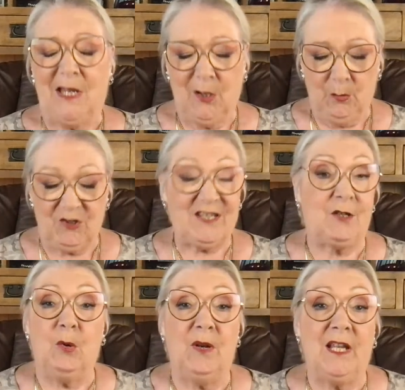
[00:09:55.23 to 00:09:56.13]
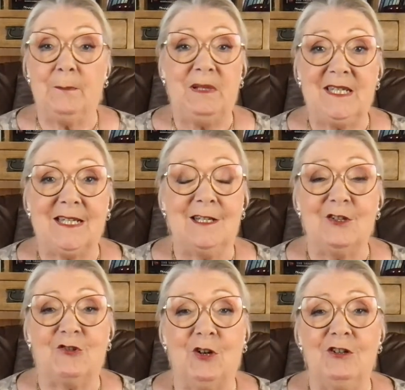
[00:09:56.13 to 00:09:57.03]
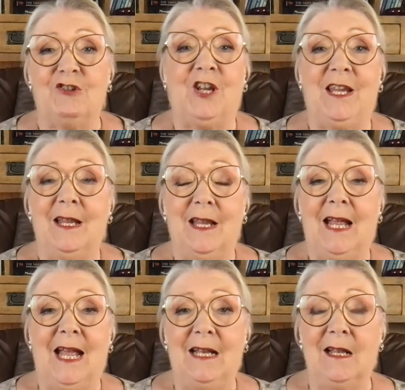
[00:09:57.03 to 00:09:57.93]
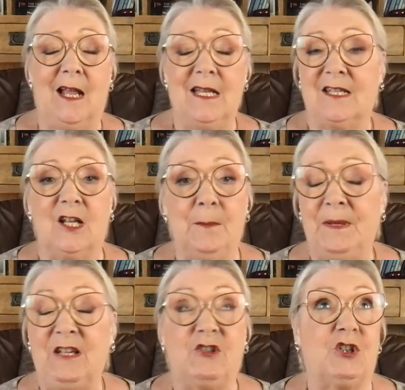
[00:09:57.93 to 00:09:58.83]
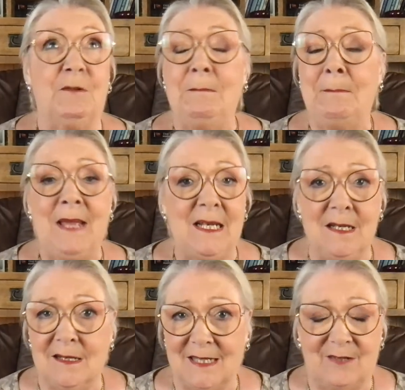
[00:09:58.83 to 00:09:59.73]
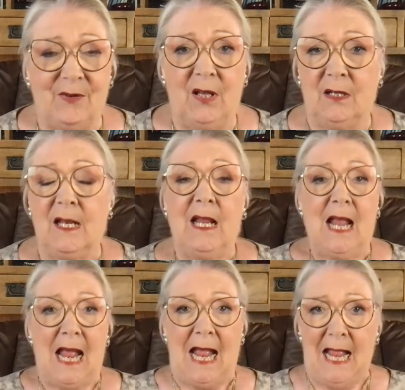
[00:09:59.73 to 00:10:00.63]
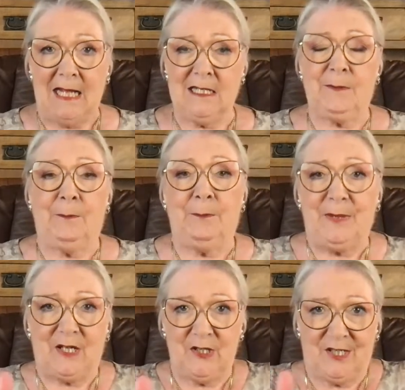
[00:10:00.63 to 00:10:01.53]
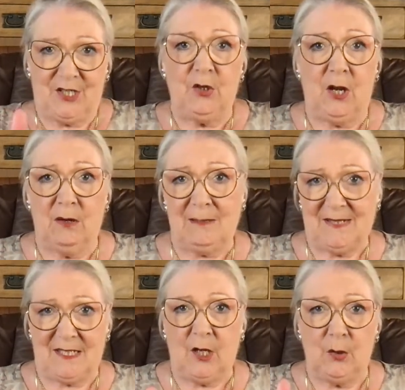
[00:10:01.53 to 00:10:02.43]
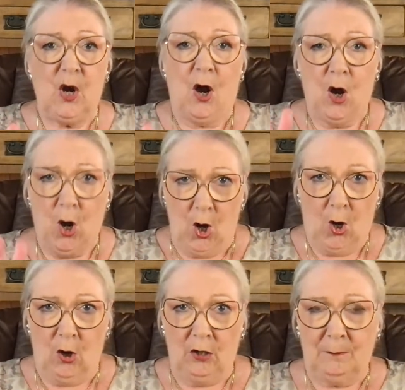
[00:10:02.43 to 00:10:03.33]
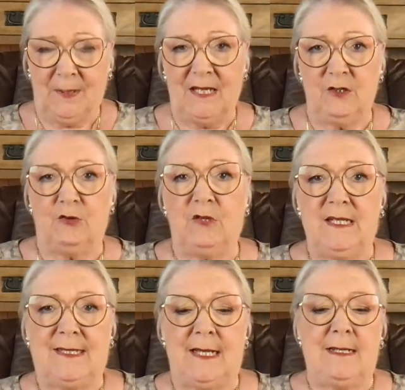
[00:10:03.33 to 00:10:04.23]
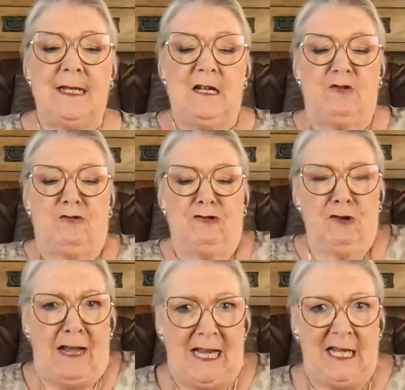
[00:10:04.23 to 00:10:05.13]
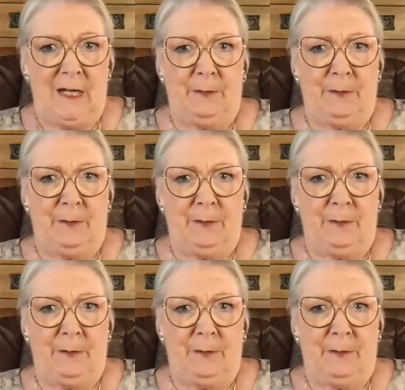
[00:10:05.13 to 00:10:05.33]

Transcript: we're just calling it Political Astrology. And it's going to be tremendous fun. And because, you know, I'm so hot on boundaries and reining